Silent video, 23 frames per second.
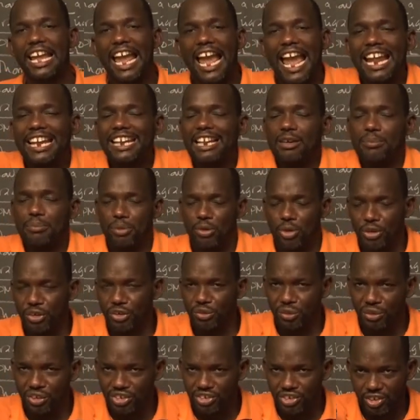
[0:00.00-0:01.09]
and I'm going
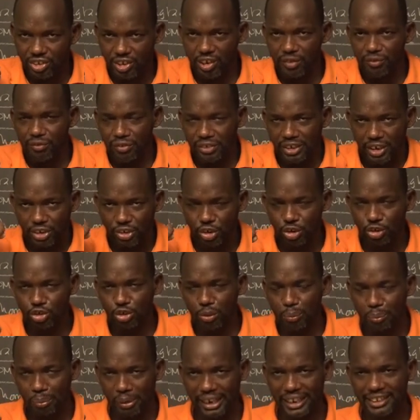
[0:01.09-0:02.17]
to receive the
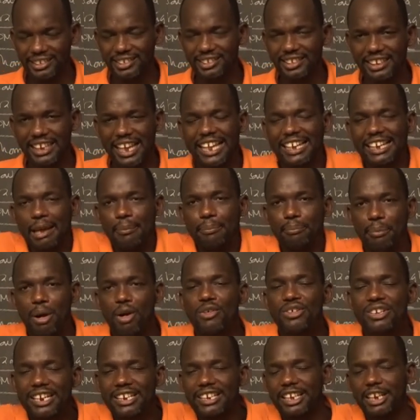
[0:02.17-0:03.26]
total blessing and
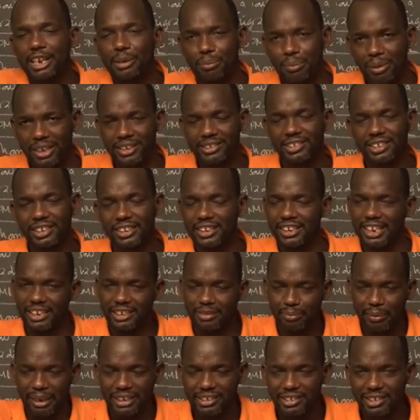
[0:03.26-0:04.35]
abundantly blessing that
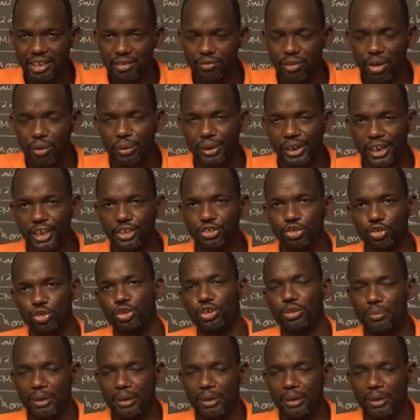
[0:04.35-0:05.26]
myself I will enjoy,